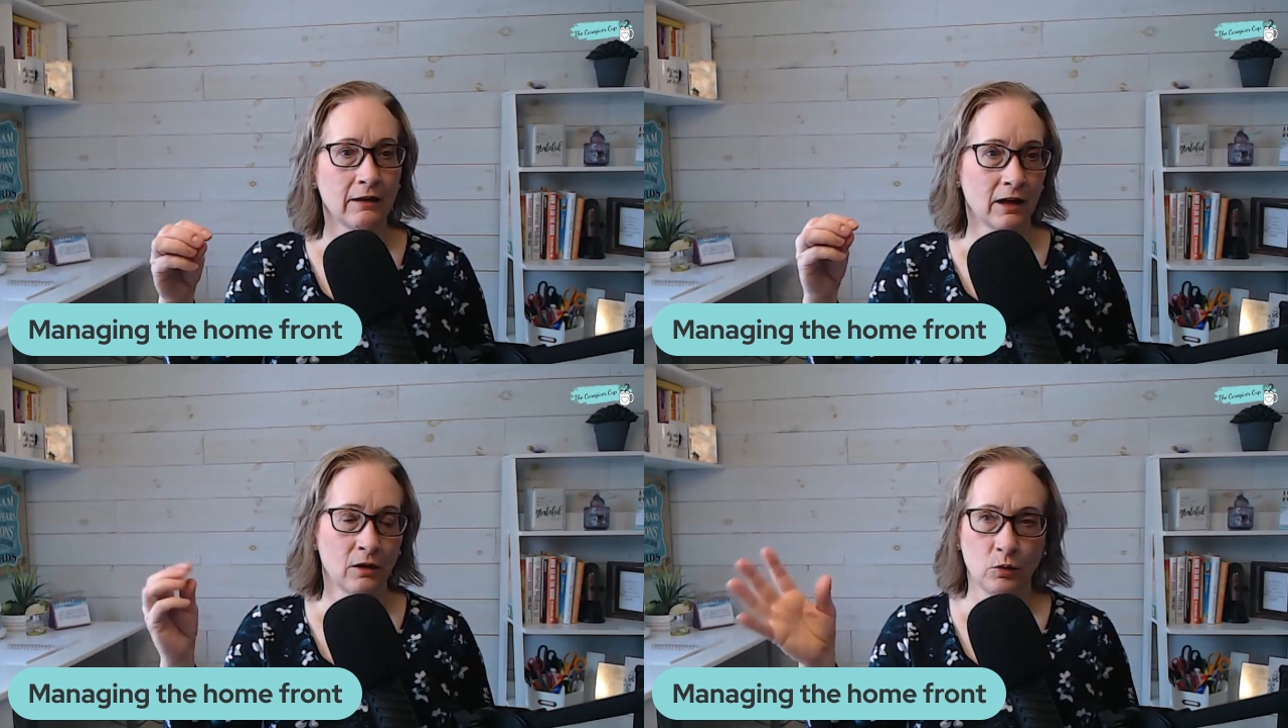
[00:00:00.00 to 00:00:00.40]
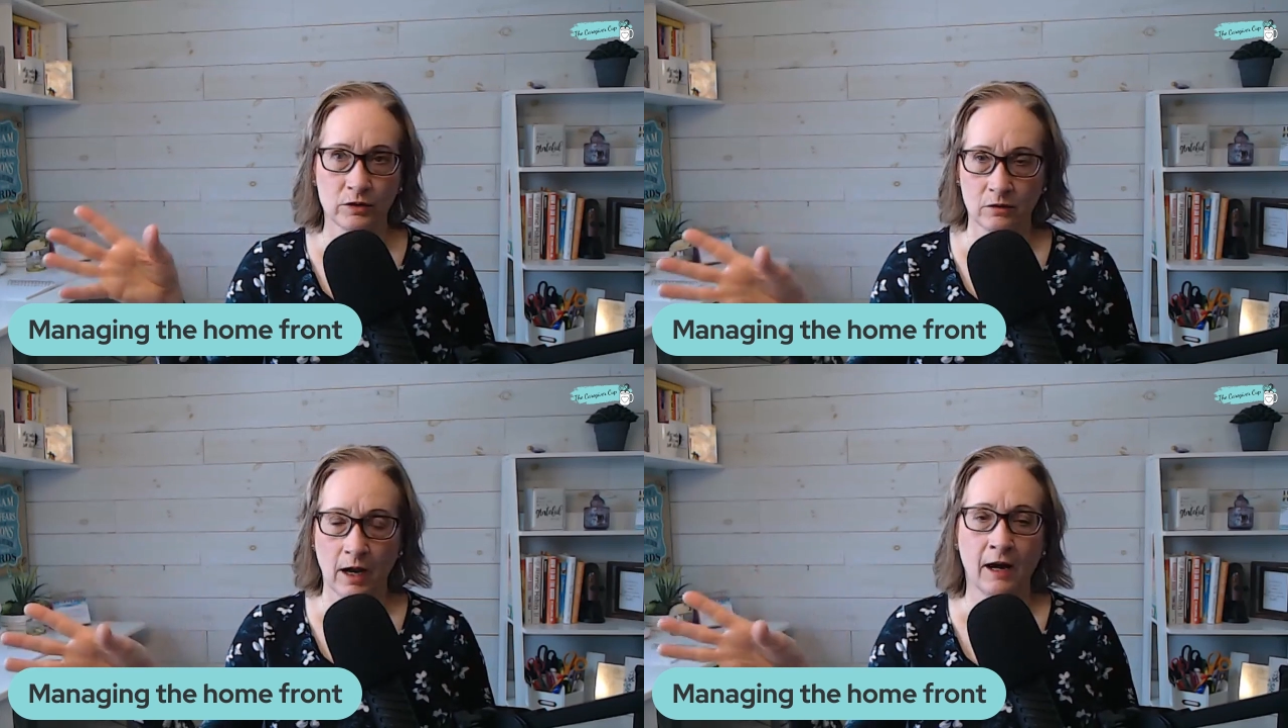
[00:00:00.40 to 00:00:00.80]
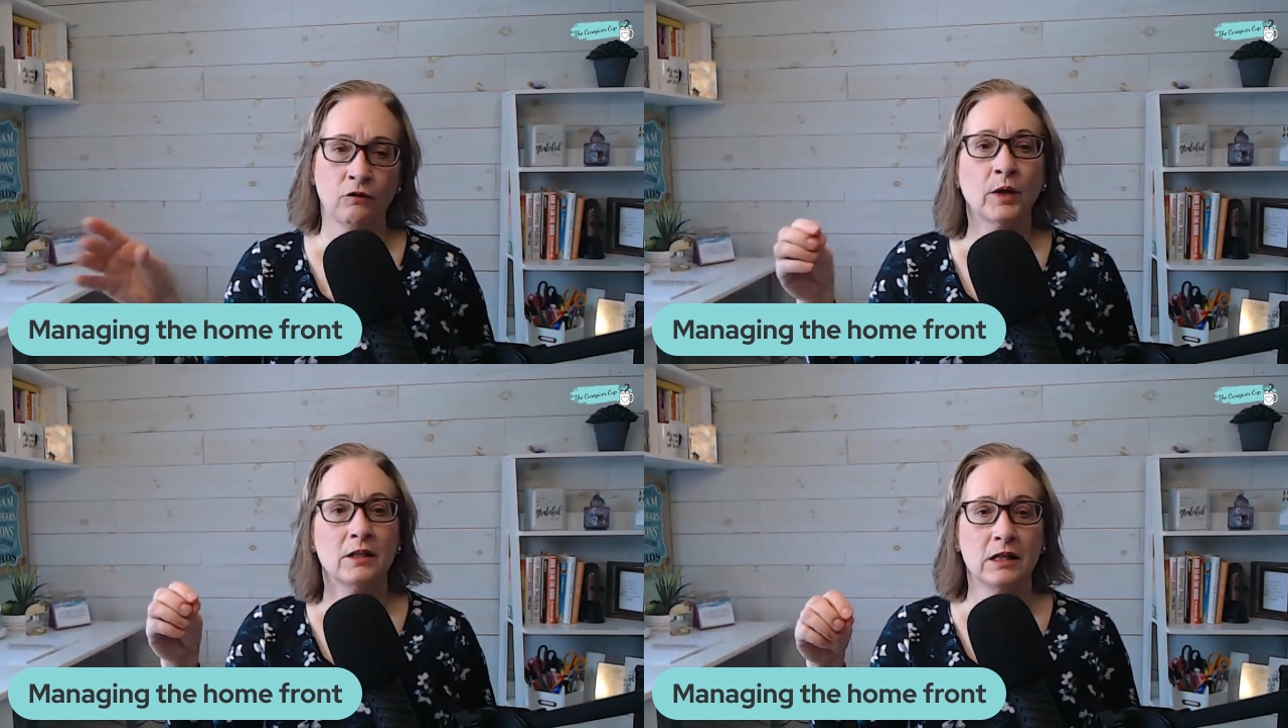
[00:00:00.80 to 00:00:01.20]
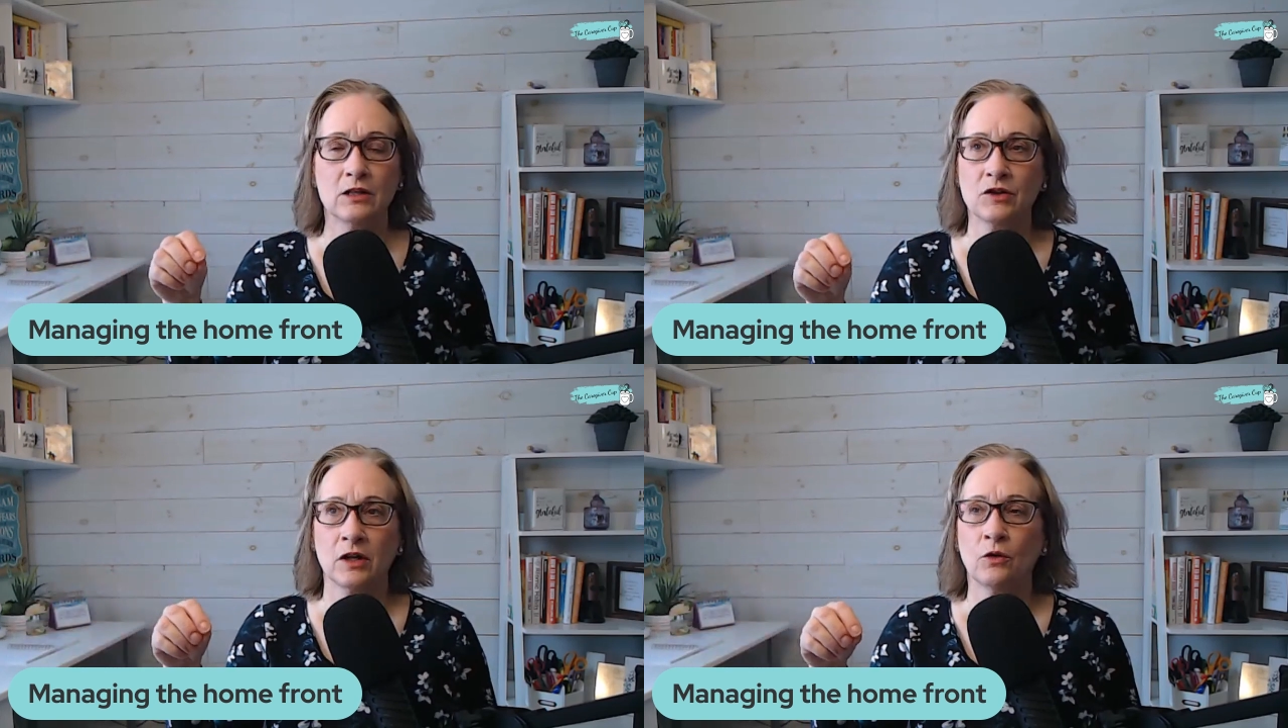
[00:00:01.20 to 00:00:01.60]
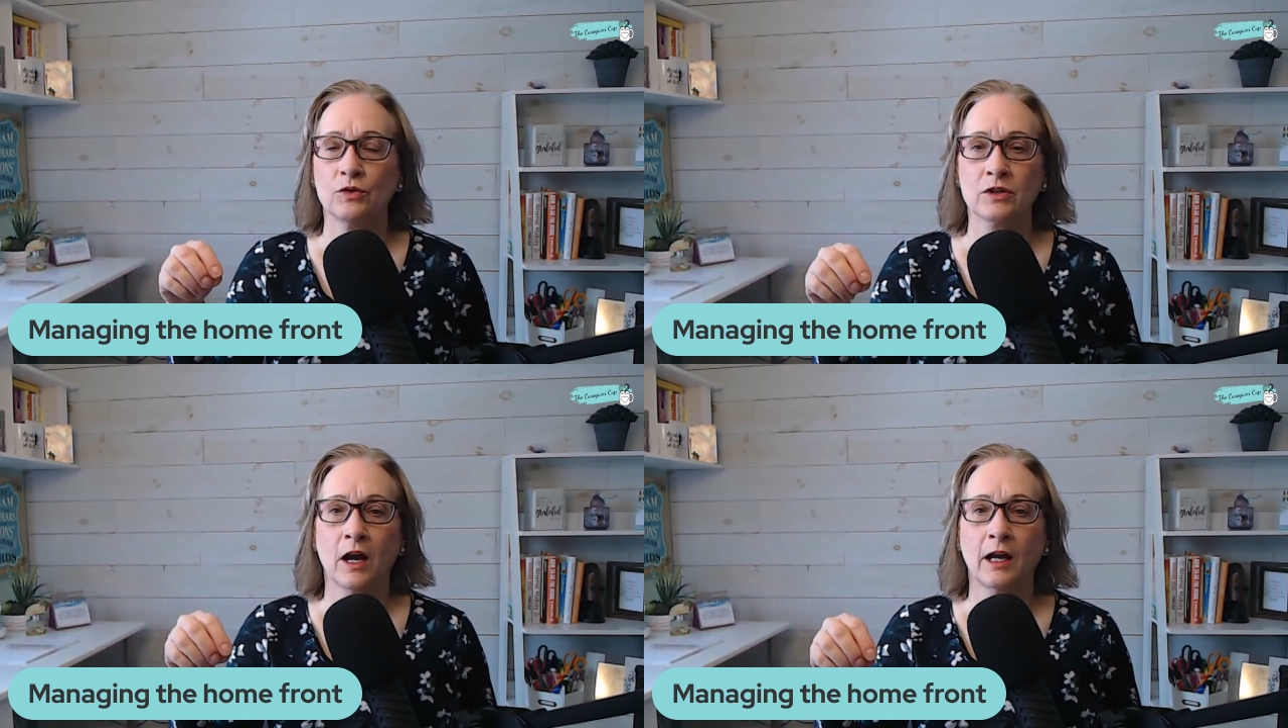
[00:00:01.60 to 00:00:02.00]
that it was halfway decent
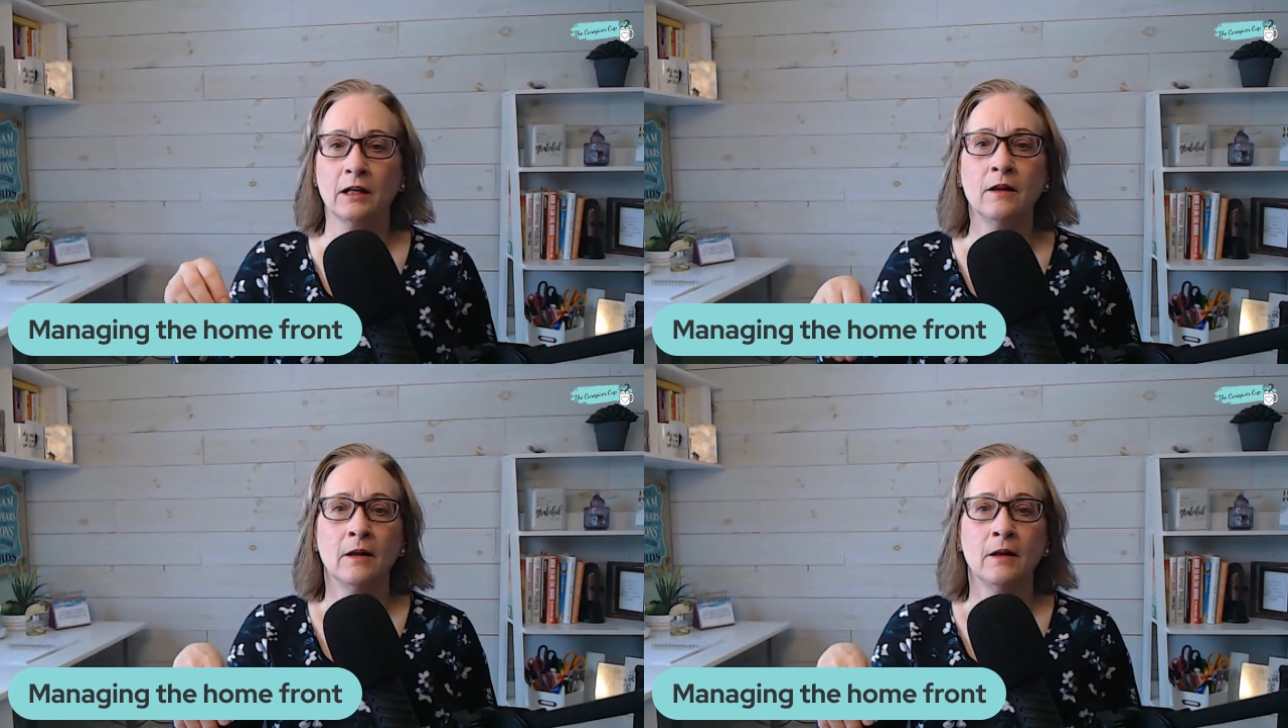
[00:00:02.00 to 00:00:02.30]
outside.